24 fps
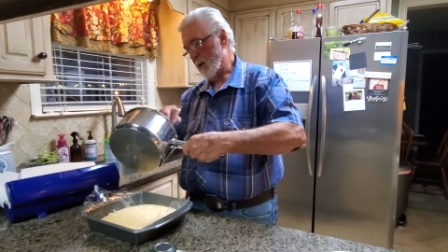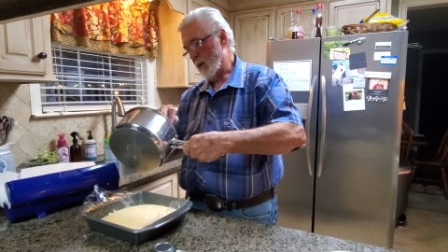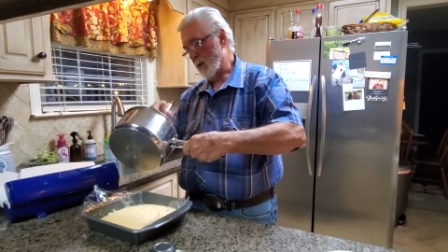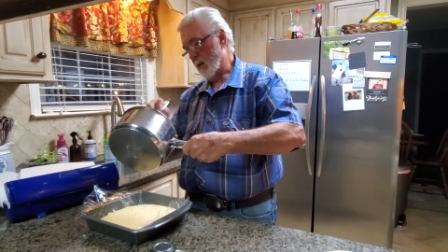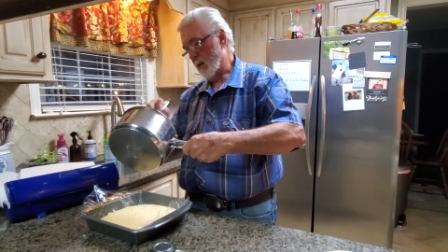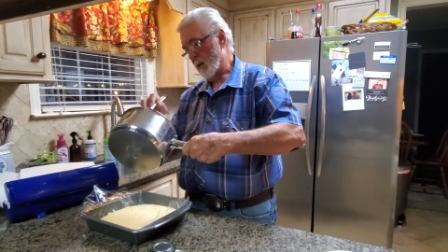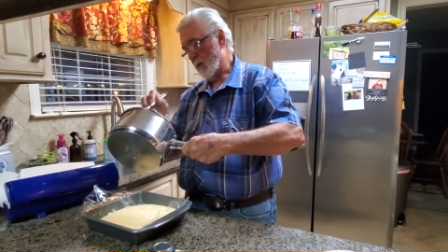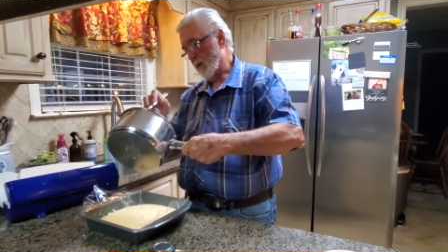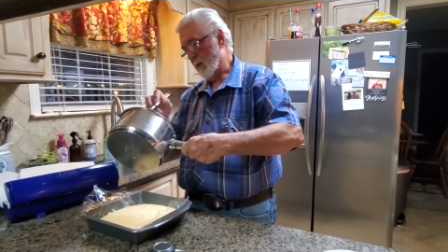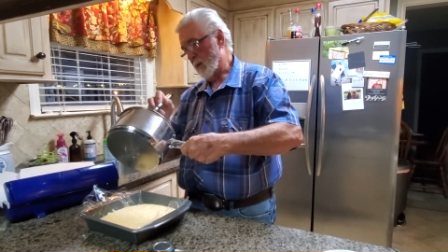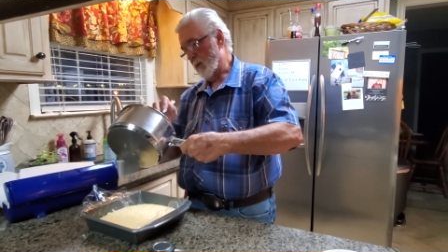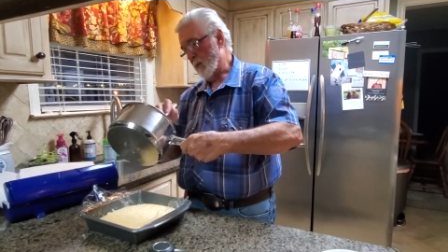to
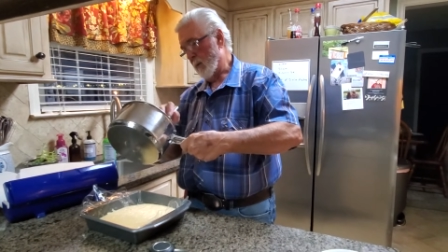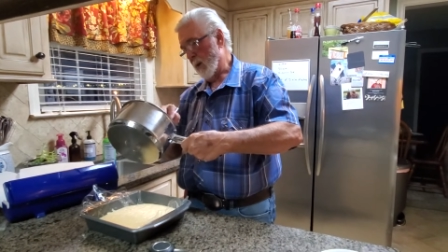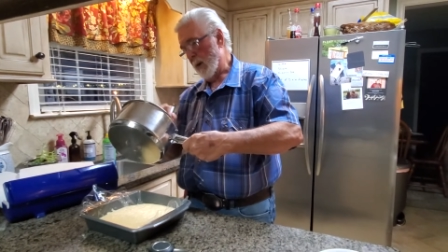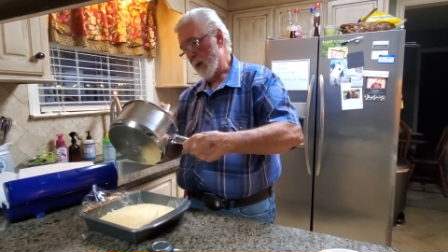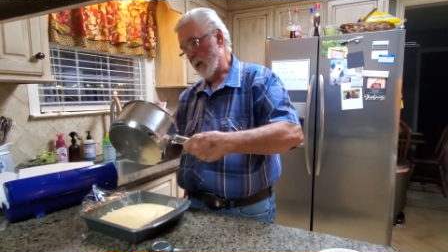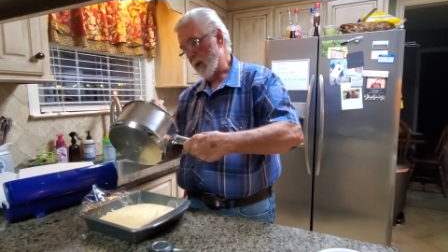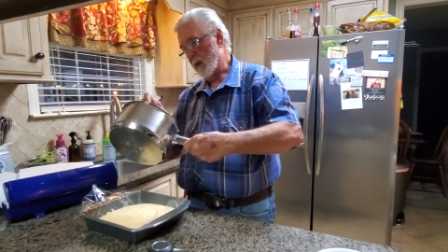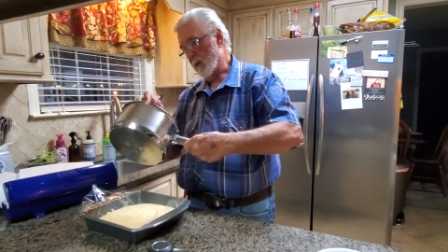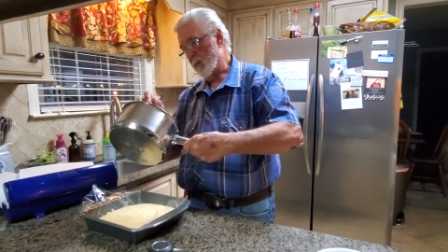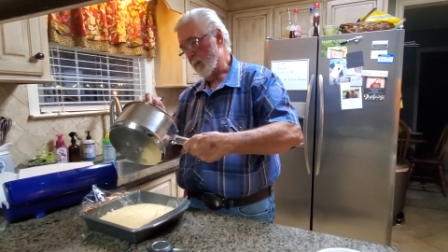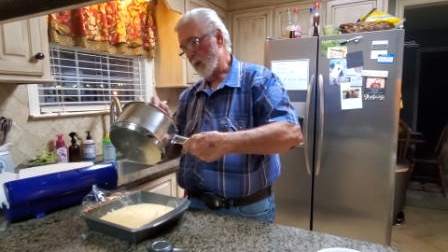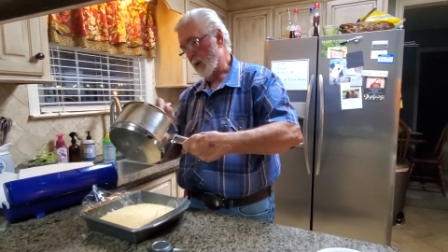
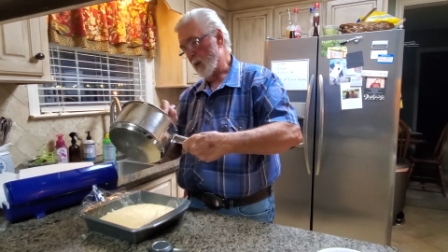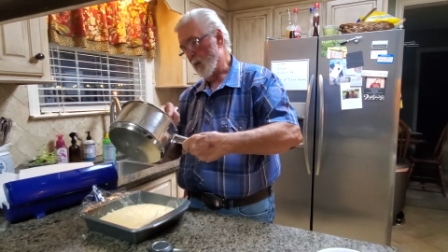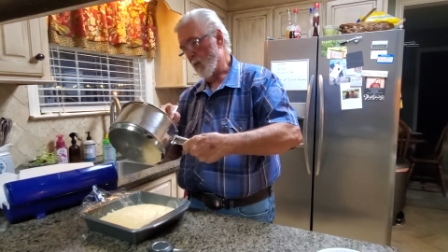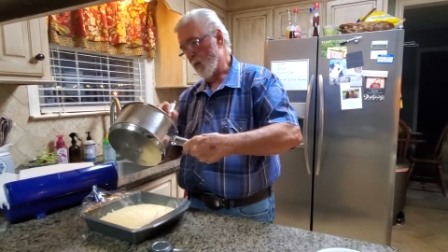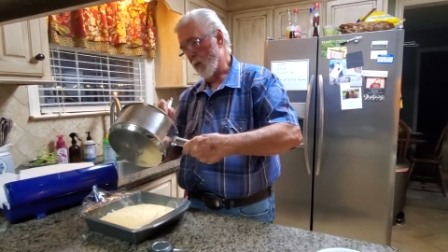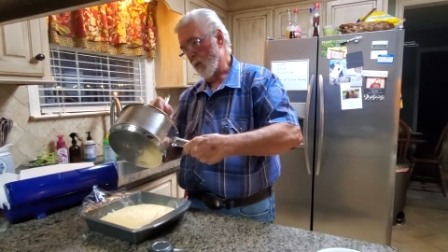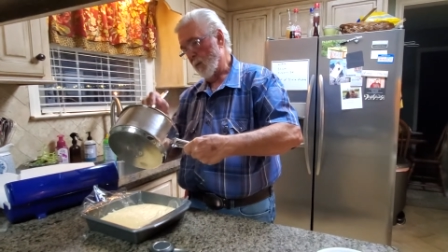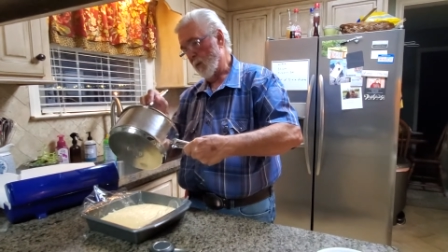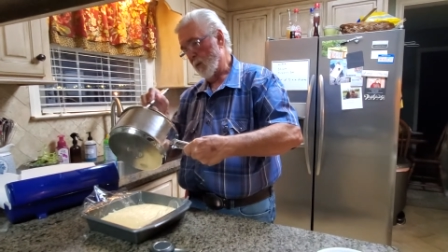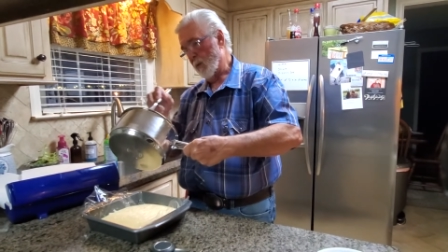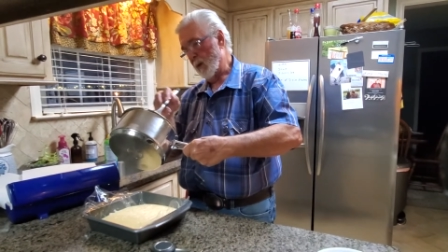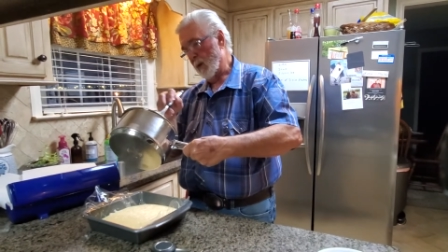make them, you
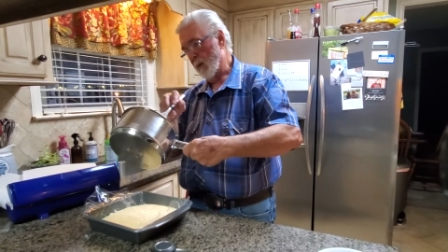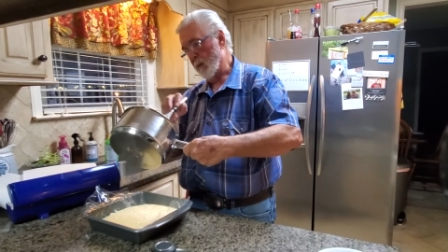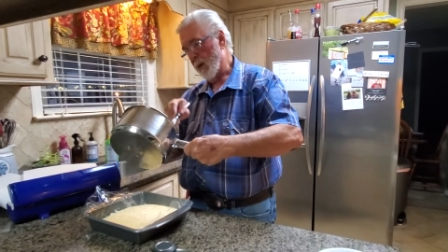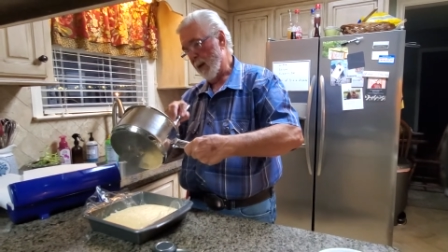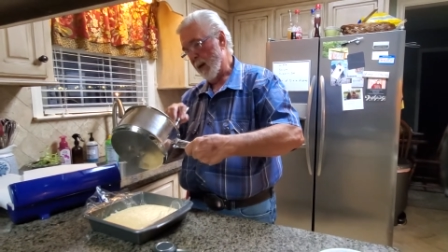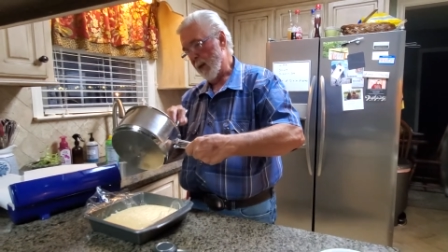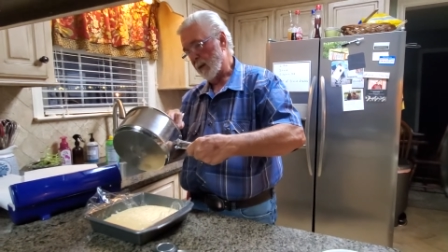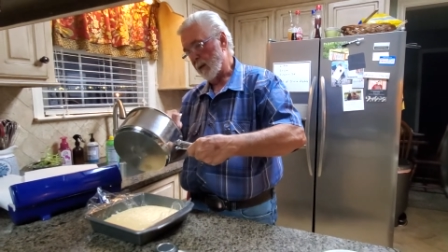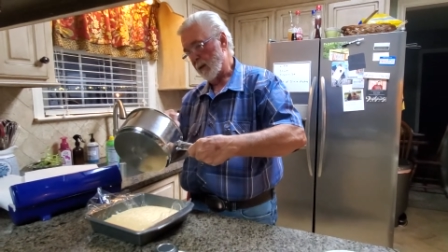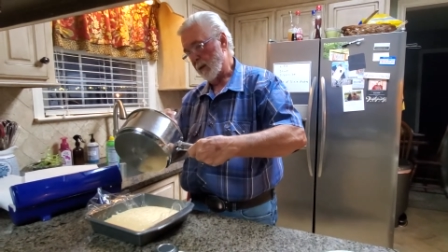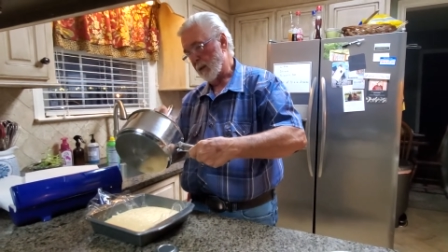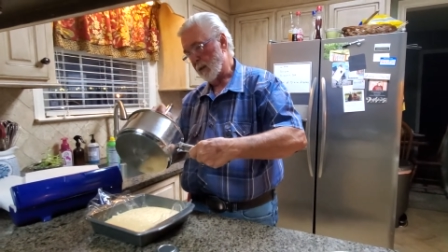want them to be
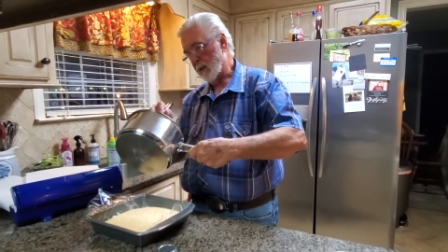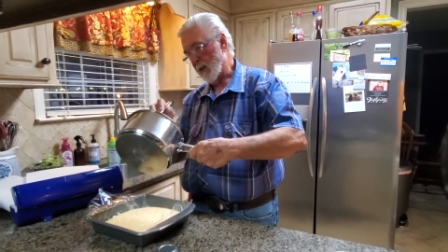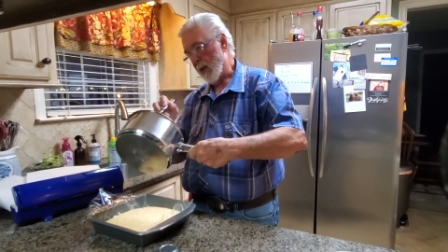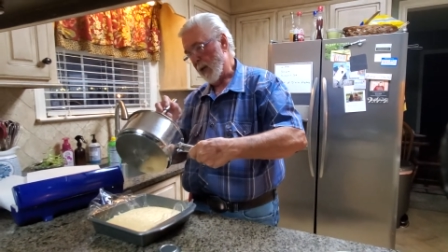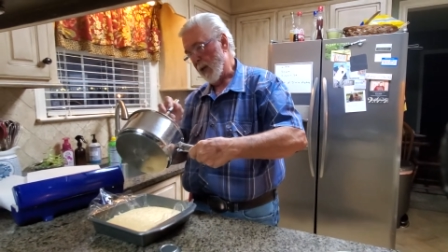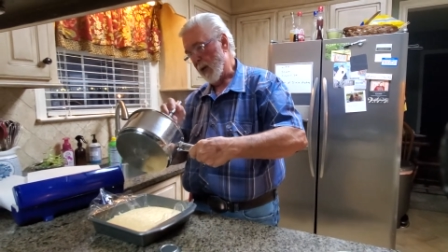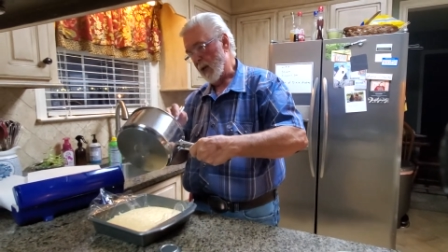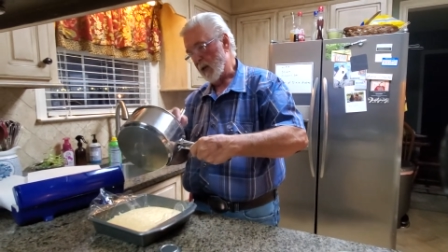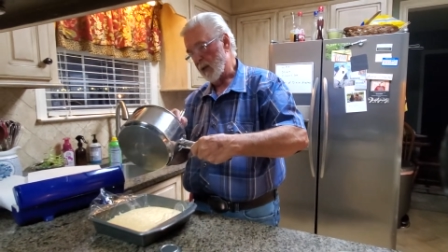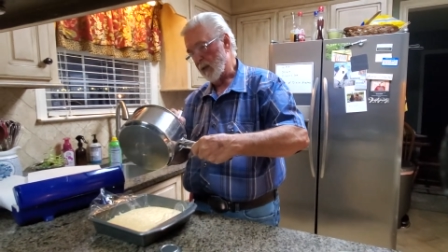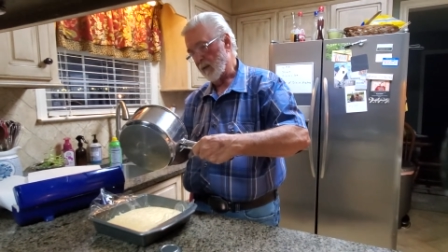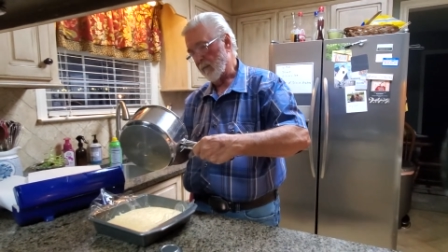about the
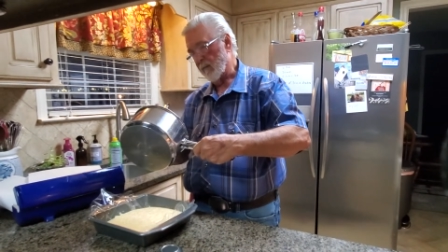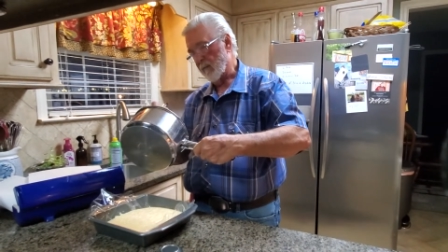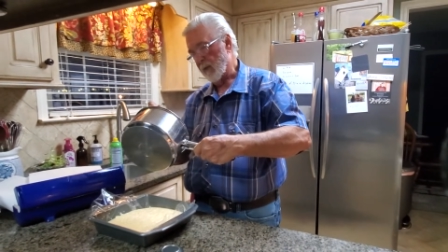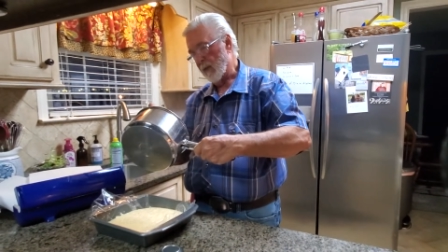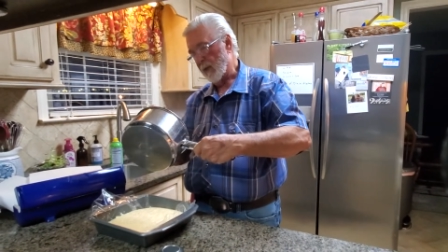size of